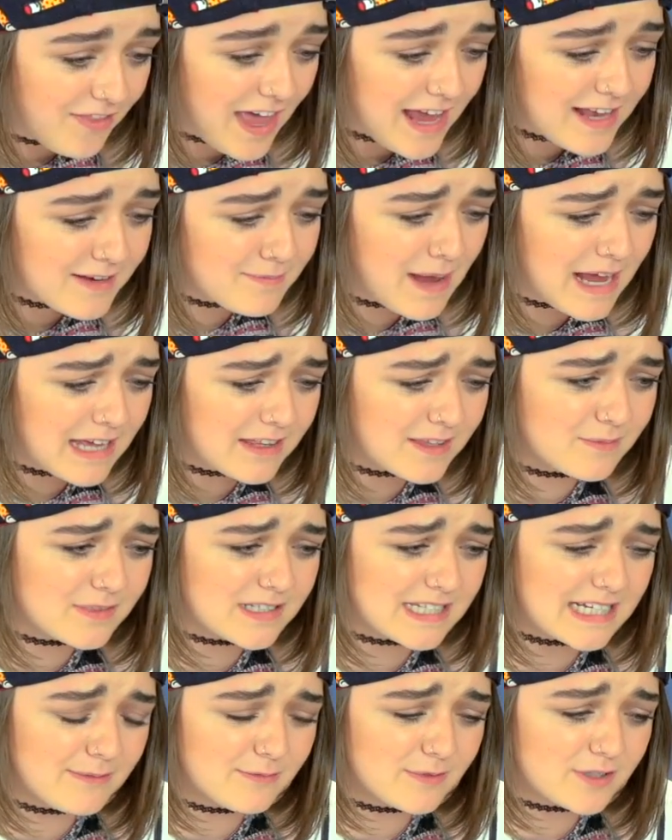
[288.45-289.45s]
It make them
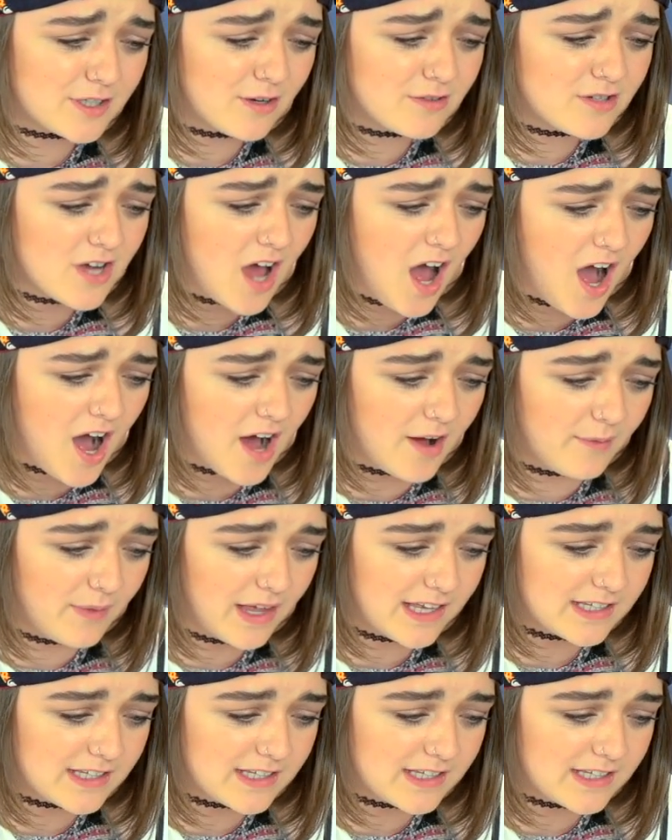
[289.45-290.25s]
seem so dumb.